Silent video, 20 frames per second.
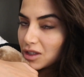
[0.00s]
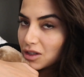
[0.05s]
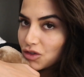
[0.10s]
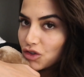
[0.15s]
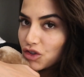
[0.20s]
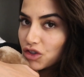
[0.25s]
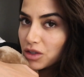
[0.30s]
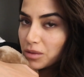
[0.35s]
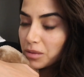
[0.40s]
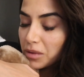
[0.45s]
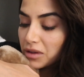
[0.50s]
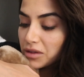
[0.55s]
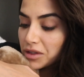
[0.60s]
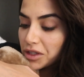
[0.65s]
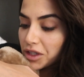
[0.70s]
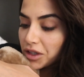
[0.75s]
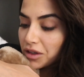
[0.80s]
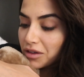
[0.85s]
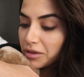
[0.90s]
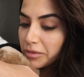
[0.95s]
just about
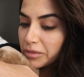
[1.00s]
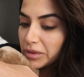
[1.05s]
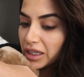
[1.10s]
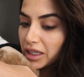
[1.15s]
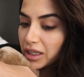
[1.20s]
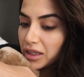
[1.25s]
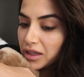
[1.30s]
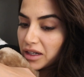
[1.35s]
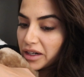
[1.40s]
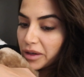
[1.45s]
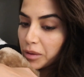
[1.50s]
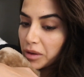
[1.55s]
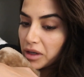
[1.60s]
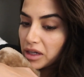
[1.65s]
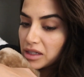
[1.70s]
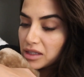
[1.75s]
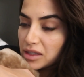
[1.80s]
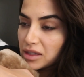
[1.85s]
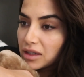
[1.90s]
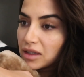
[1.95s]
to go to bed, and I
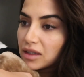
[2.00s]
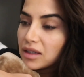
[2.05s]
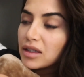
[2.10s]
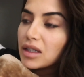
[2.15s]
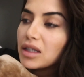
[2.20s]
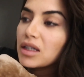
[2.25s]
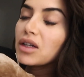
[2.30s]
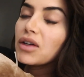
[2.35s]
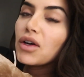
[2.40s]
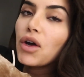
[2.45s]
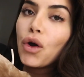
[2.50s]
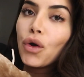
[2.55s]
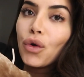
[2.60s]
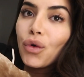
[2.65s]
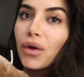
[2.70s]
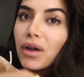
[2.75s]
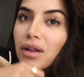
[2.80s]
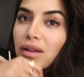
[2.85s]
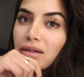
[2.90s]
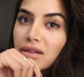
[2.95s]
wanted to
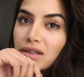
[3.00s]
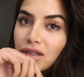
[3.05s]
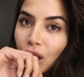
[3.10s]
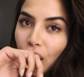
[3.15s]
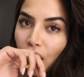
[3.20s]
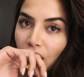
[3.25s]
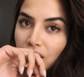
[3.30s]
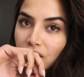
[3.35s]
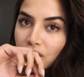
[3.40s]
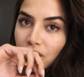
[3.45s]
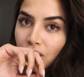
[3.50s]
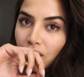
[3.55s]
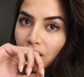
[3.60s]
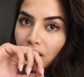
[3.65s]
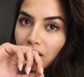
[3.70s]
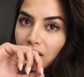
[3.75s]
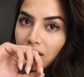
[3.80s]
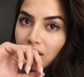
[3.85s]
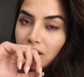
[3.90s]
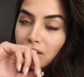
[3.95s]
quickly talk to you
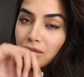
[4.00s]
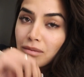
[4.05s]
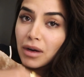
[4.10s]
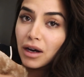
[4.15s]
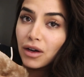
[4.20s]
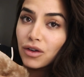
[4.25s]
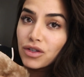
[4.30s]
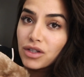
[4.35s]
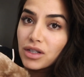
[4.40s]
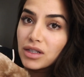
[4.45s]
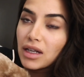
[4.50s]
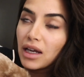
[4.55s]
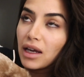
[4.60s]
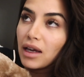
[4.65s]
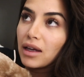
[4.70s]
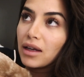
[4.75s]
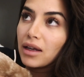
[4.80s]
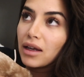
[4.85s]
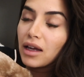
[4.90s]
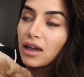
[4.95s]
all about
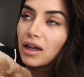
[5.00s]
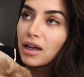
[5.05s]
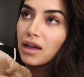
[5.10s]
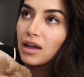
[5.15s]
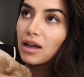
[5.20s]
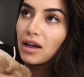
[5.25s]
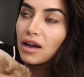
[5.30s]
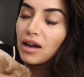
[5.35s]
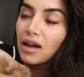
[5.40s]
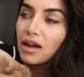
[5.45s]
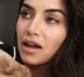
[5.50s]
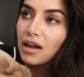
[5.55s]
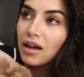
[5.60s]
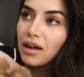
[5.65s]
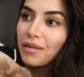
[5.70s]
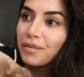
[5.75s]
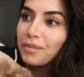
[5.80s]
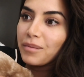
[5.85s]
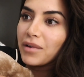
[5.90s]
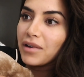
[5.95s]
today.
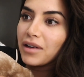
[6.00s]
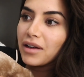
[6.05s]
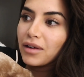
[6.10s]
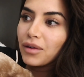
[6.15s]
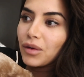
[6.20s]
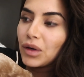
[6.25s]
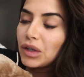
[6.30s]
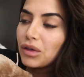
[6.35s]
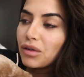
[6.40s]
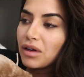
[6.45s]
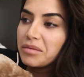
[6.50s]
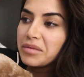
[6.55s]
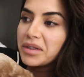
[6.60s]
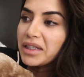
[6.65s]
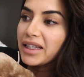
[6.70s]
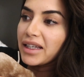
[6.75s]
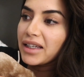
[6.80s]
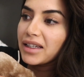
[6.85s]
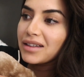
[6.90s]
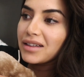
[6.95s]
Where do I
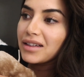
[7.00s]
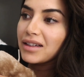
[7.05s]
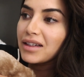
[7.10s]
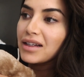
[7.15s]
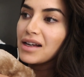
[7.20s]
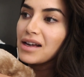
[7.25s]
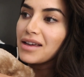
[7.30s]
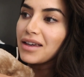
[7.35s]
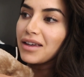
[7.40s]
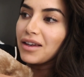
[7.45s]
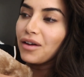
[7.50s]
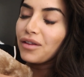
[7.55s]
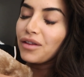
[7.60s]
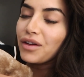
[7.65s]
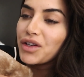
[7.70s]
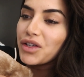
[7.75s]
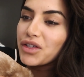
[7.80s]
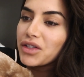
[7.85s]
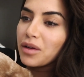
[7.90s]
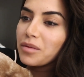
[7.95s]
begin? You know,
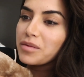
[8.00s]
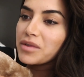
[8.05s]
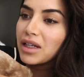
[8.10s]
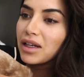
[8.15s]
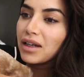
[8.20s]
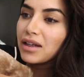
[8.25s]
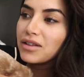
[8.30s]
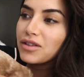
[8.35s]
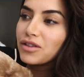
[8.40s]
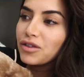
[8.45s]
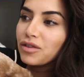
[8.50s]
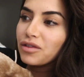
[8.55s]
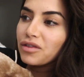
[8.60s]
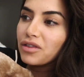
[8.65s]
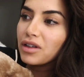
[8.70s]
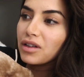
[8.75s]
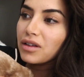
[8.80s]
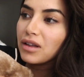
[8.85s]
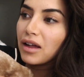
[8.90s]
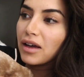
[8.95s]
there's some days you
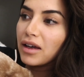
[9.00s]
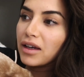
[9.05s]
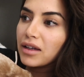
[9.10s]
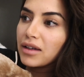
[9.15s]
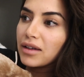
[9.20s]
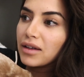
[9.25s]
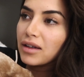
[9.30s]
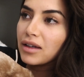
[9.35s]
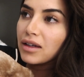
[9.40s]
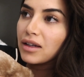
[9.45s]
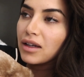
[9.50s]
feel like